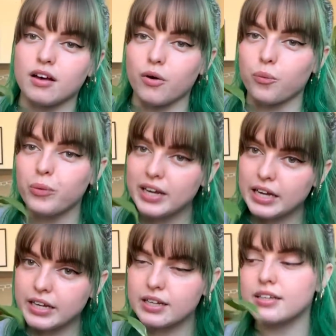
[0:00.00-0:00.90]
a
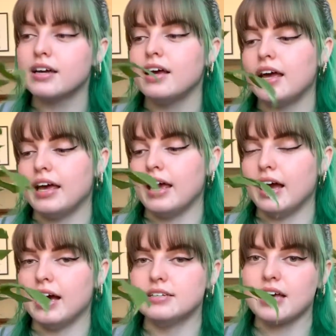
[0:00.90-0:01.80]
week.
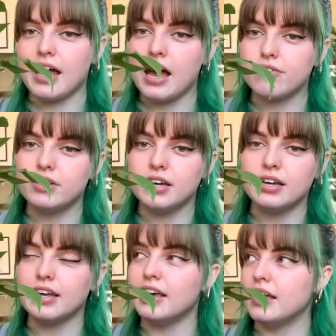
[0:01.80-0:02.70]
And I have it
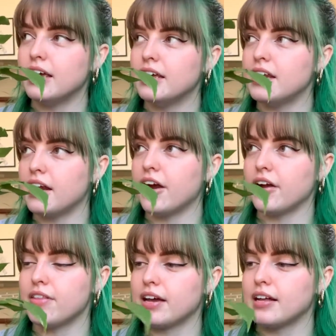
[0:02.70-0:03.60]
in an area
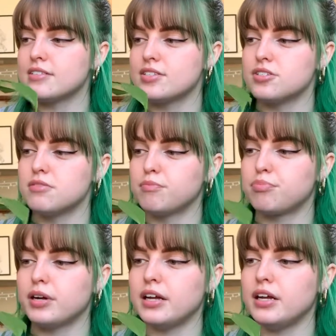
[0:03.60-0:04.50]
that gets
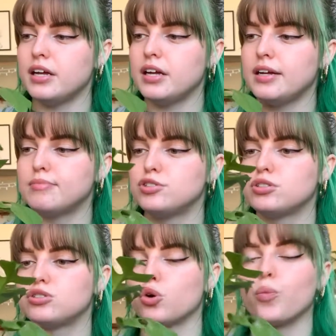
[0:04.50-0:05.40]
pretty
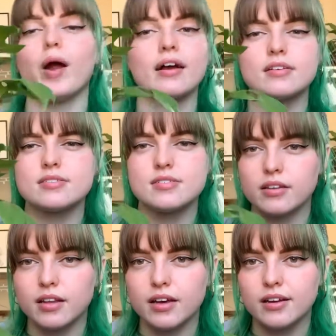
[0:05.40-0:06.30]
direct
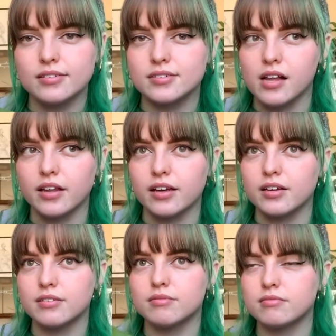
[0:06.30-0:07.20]
sunlight, not like
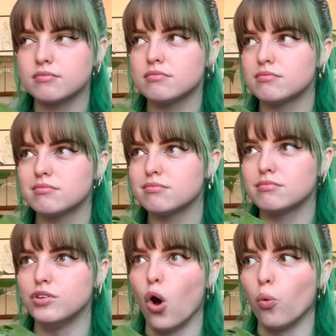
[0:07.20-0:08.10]

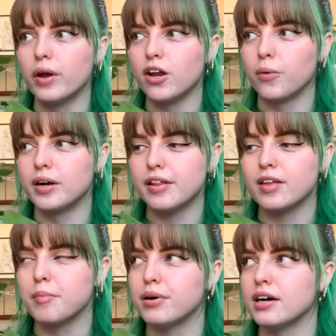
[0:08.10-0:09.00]
no window or
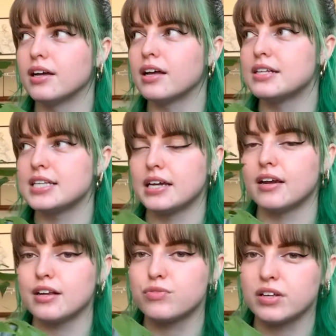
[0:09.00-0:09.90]
anything, but it's in an
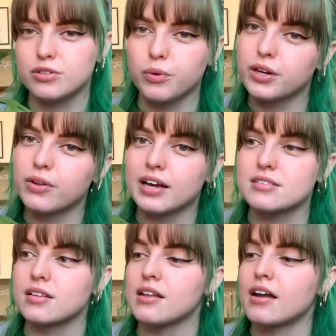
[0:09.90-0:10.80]
east-facing window that gets
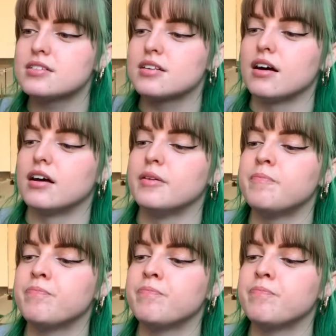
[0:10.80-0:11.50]
a lot of sun.